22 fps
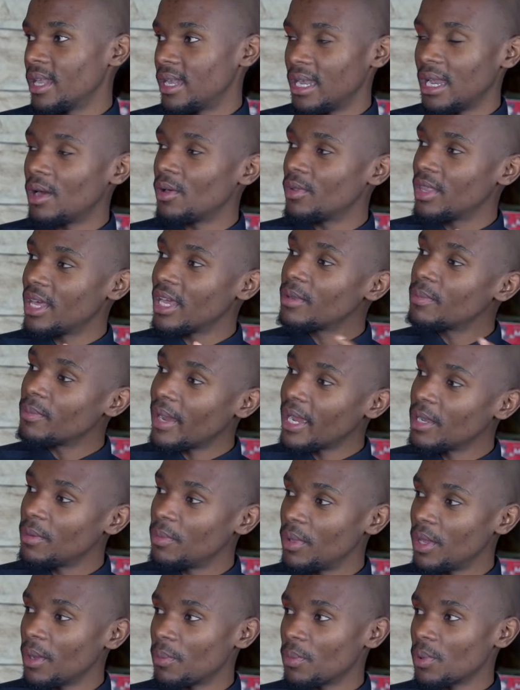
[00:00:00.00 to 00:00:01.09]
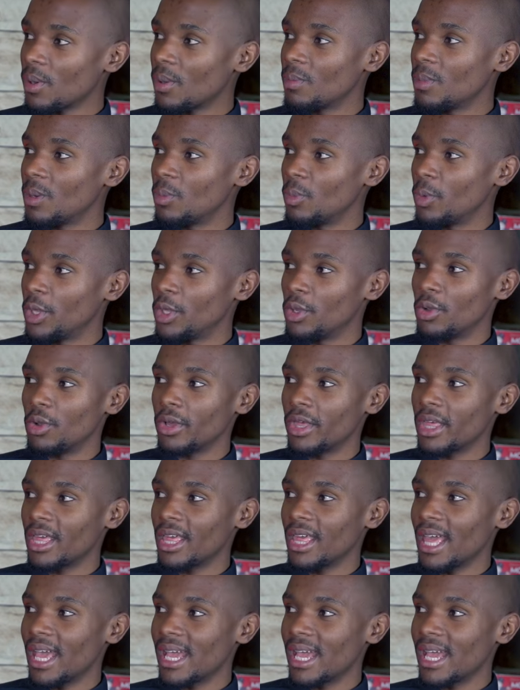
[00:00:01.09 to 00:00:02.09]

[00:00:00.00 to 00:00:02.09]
Now that might be a problem when you're looking